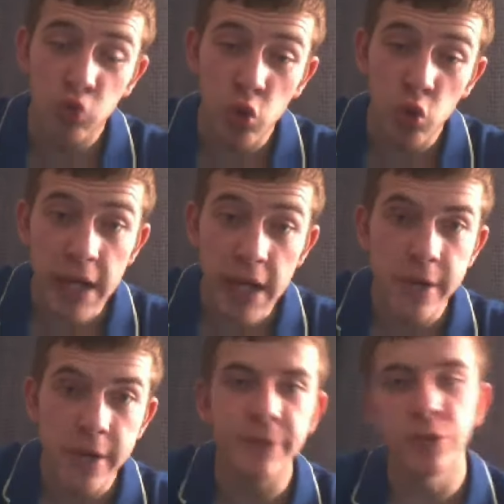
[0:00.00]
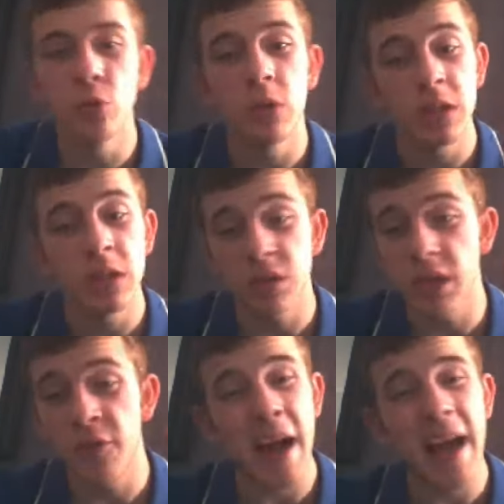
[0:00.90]
Really useful.
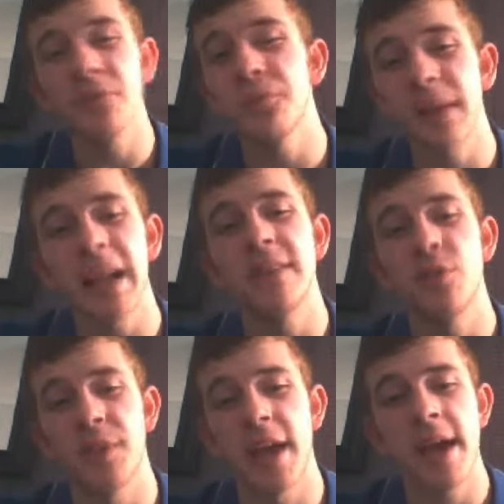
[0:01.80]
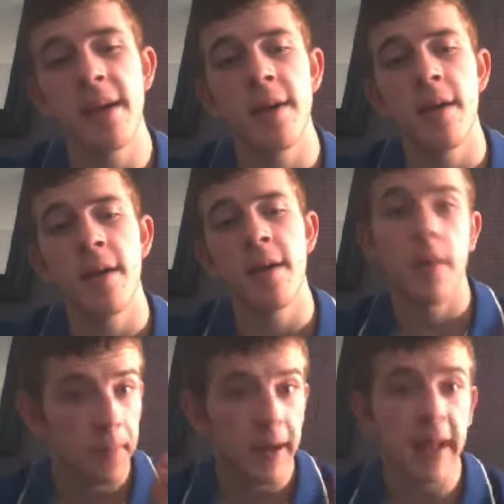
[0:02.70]
If you haven't played them yet,
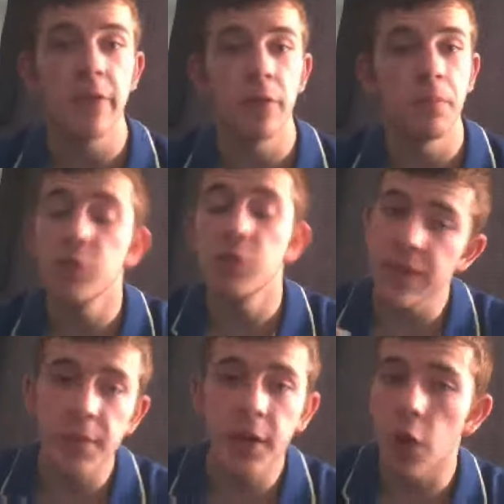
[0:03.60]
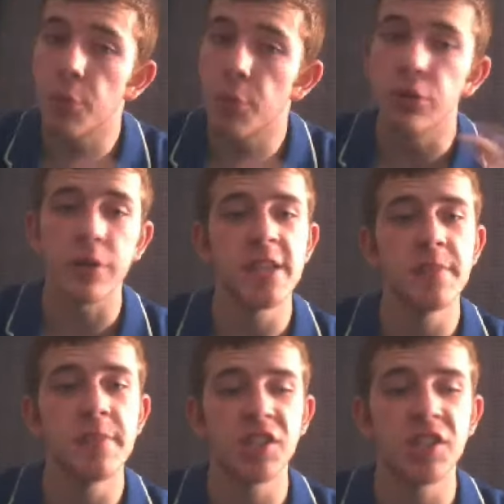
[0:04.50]
play them. Just give them a go. Proxy them
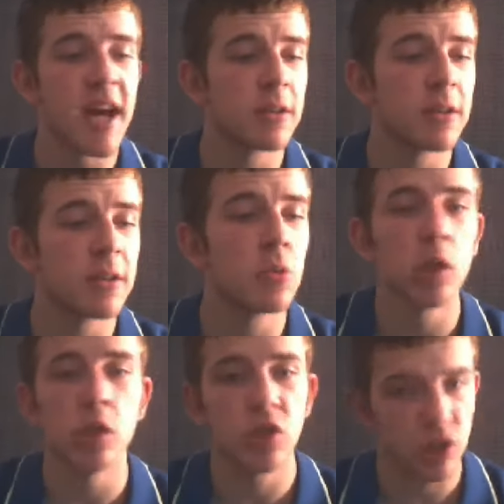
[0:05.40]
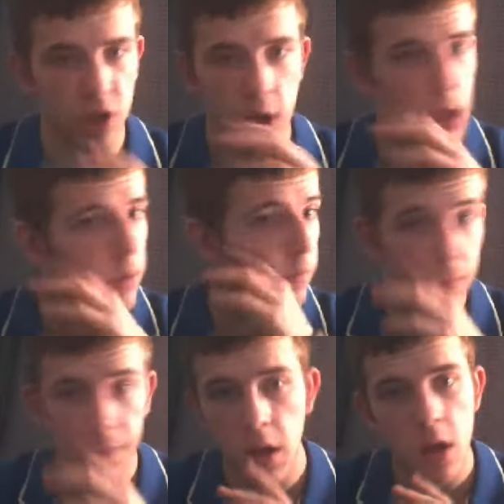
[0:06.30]
as your tactical squads.
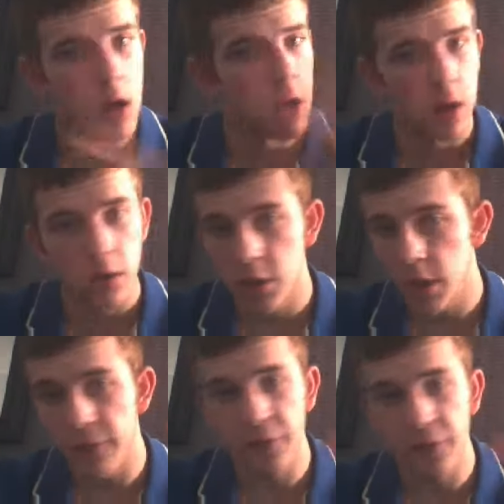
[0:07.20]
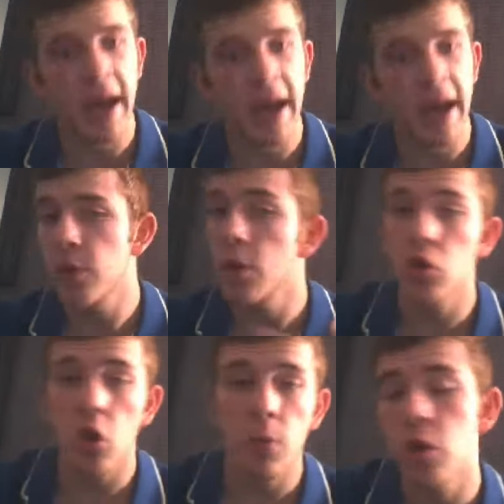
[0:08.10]
If you can, if you own a
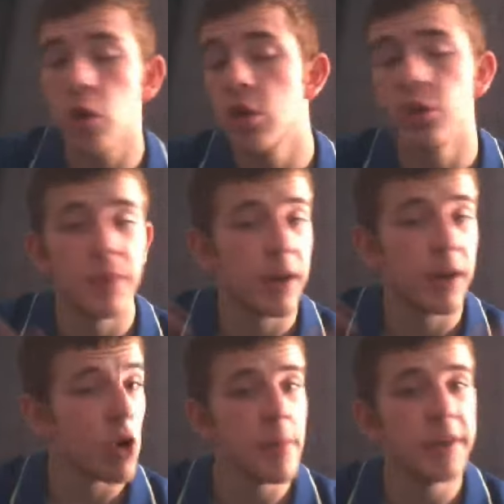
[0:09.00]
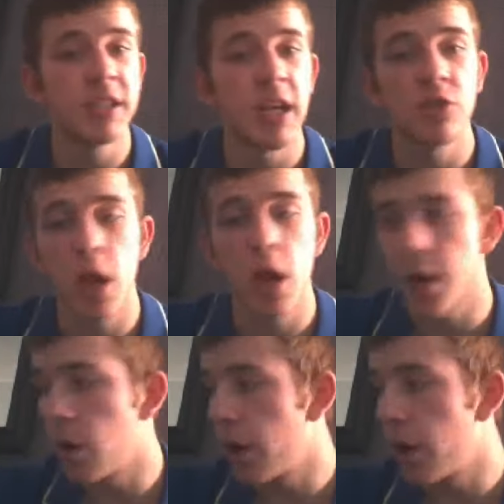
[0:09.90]
drop pod, you're a bigger army, etc. You
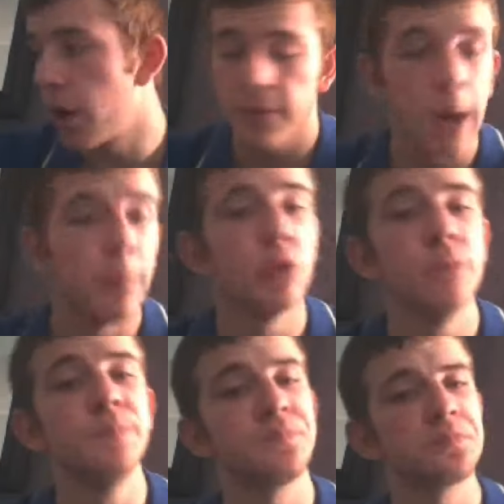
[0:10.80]
know, I own a couple.